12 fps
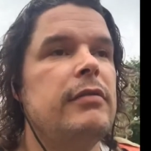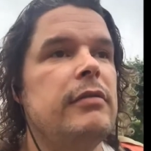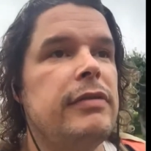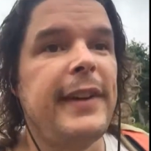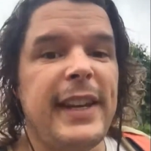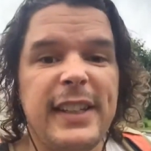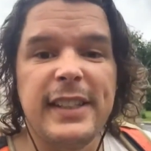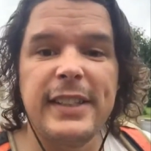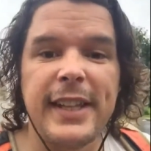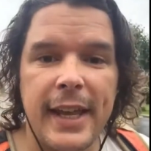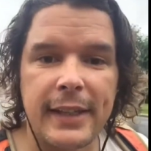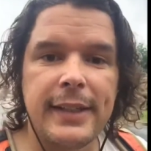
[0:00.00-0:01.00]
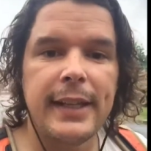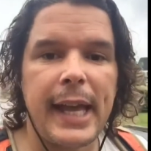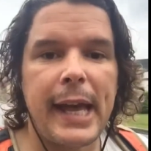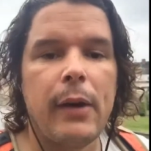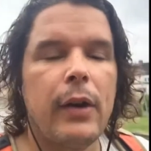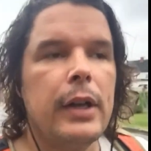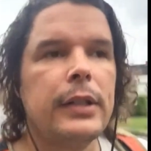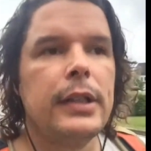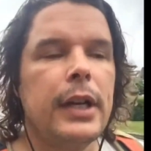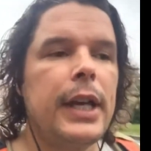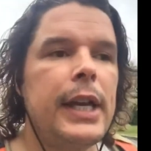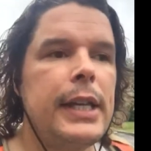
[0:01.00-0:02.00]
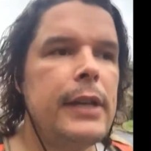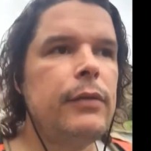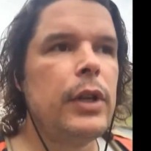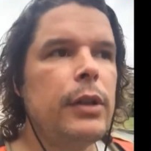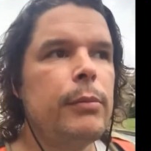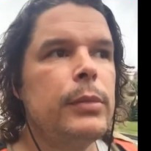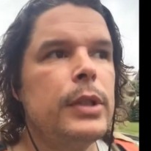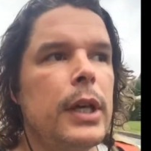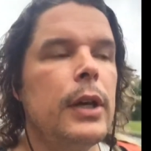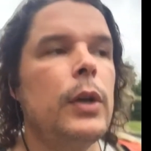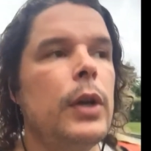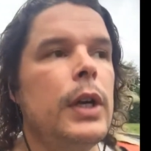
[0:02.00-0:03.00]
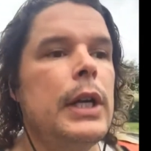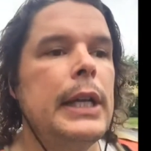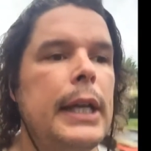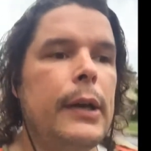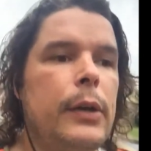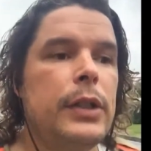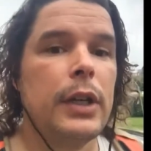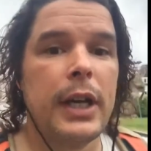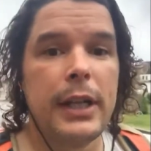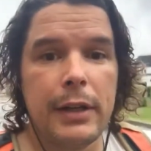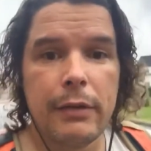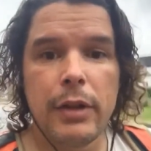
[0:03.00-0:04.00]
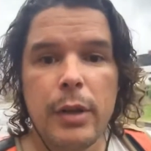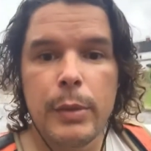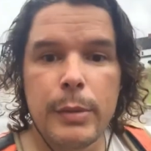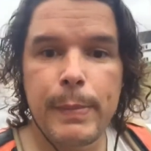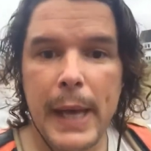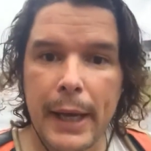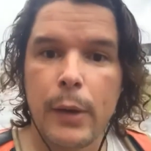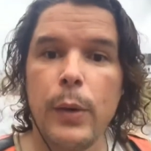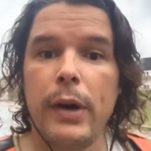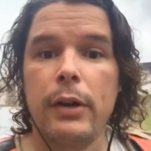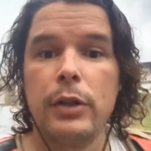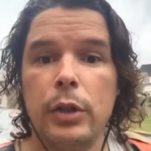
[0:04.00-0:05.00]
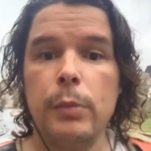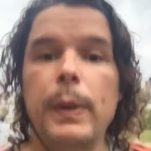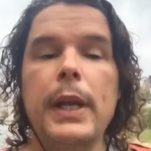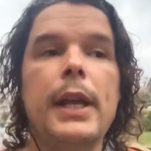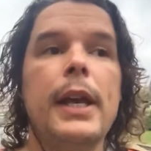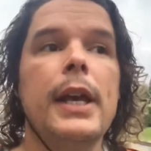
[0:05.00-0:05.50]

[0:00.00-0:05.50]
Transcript: phase set our circadian rhythm, so our circadian rhythm is back where it should be,